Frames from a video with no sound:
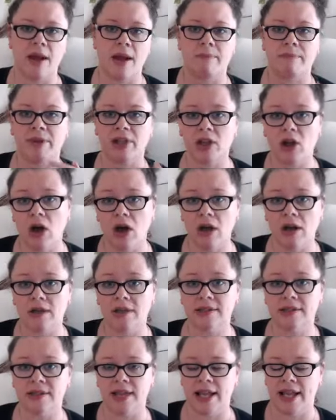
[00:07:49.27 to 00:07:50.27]

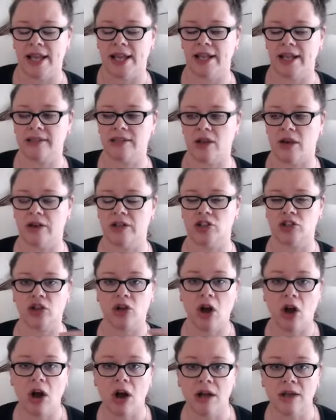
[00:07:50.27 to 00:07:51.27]
because it's going to
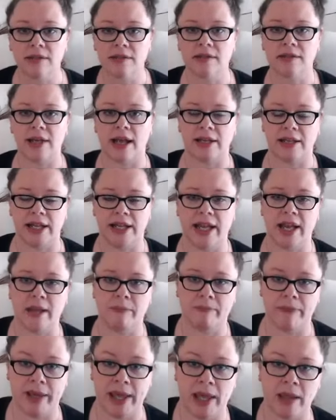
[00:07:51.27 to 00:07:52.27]
cost that
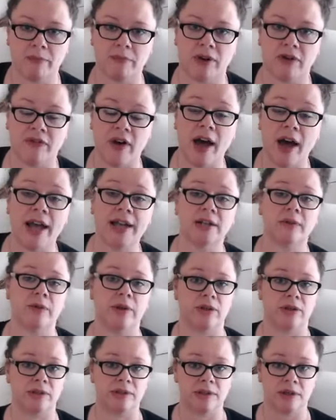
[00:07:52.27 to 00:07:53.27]
EAP provider,
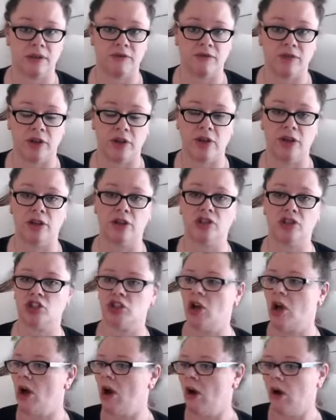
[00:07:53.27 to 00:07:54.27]
whether it's
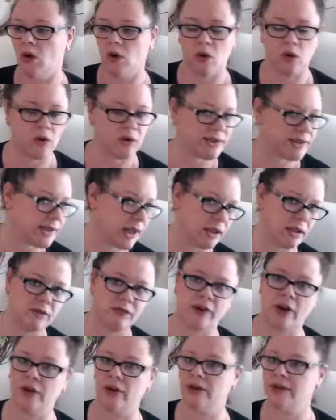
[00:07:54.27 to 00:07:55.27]
Converge or
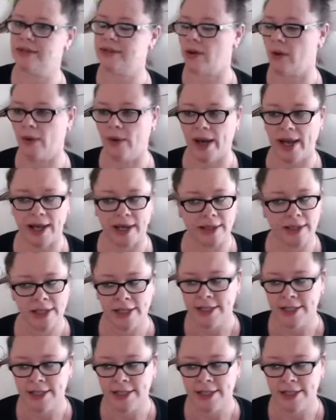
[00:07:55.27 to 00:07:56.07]
Salvos or